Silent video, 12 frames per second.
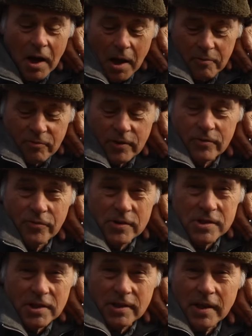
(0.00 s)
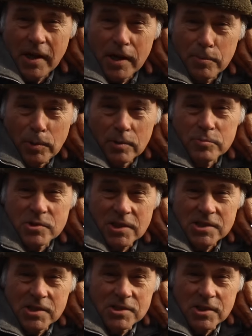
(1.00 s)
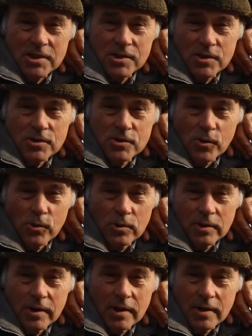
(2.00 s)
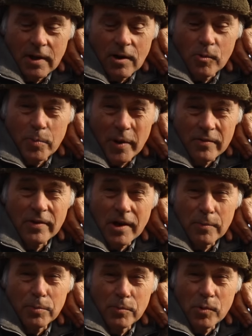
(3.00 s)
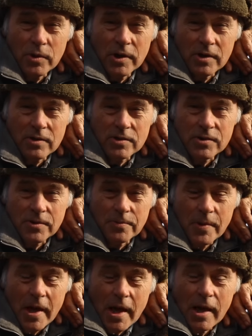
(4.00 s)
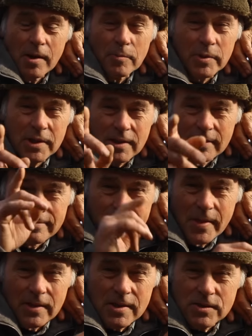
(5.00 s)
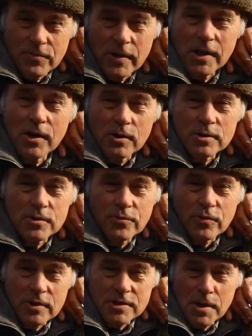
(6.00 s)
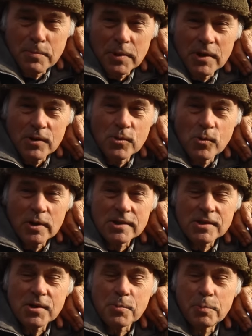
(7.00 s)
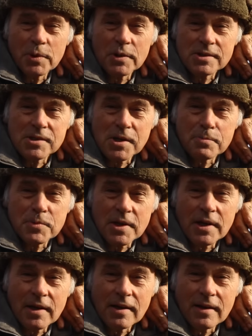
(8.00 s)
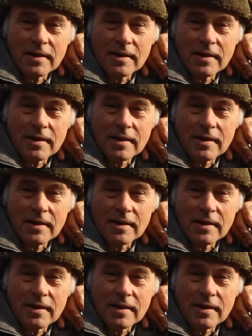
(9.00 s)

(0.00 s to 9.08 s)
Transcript: I feel physically able. I'm 66 years old, and I hope I have a couple more years. But this video is for somebody who wants to build something